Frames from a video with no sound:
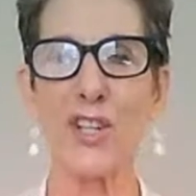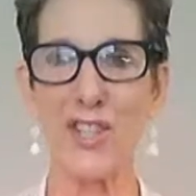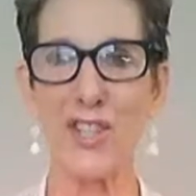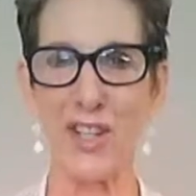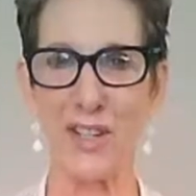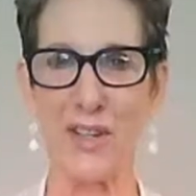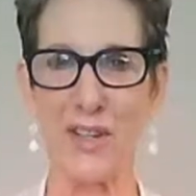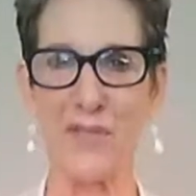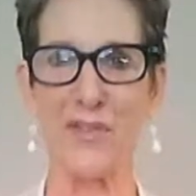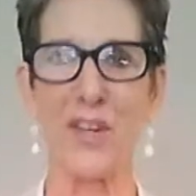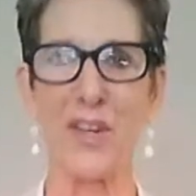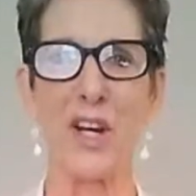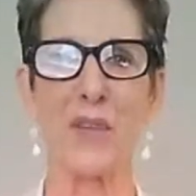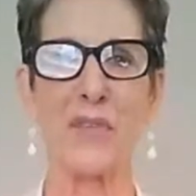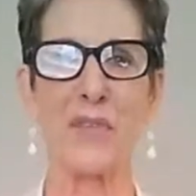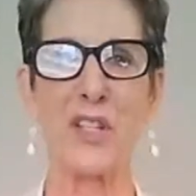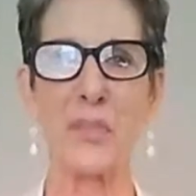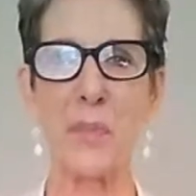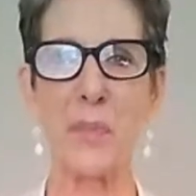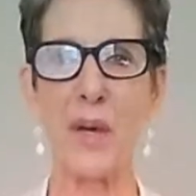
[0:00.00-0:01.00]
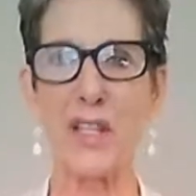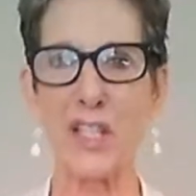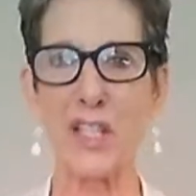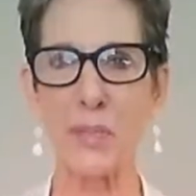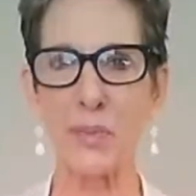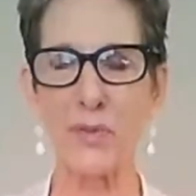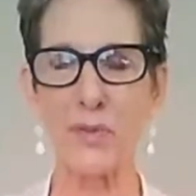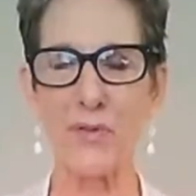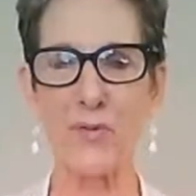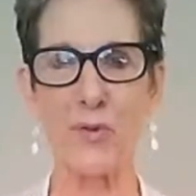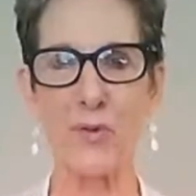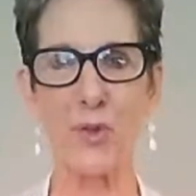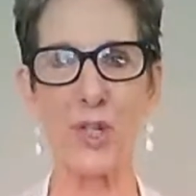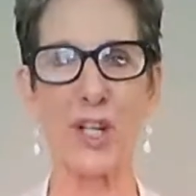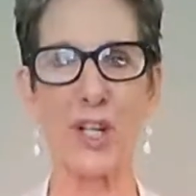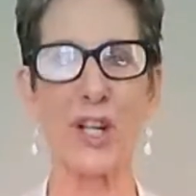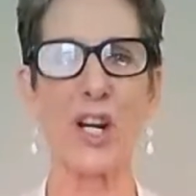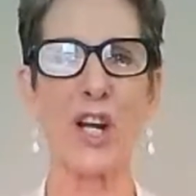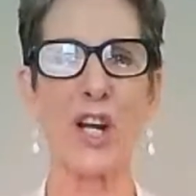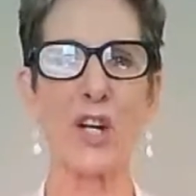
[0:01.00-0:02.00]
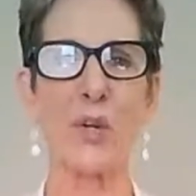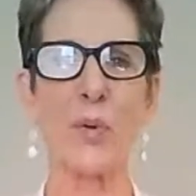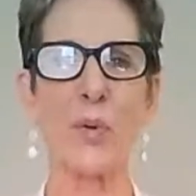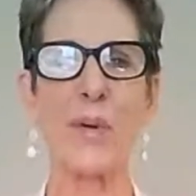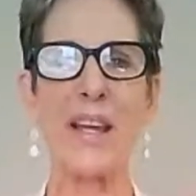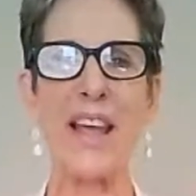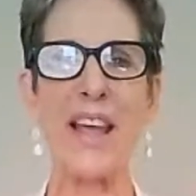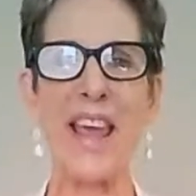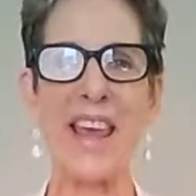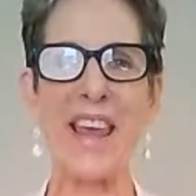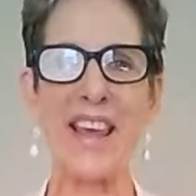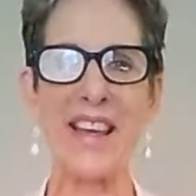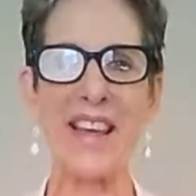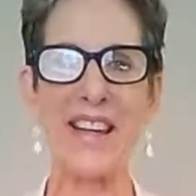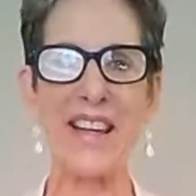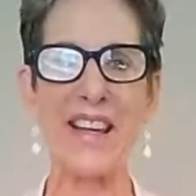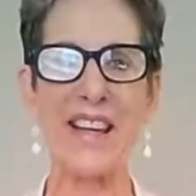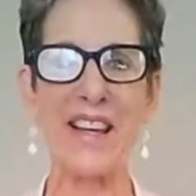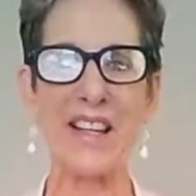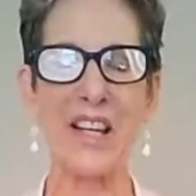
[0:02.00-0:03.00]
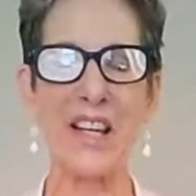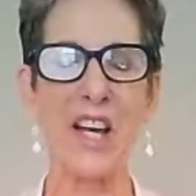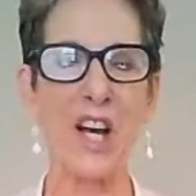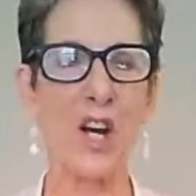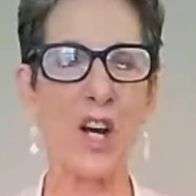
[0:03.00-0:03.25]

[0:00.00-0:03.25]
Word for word: of, responsible for creating,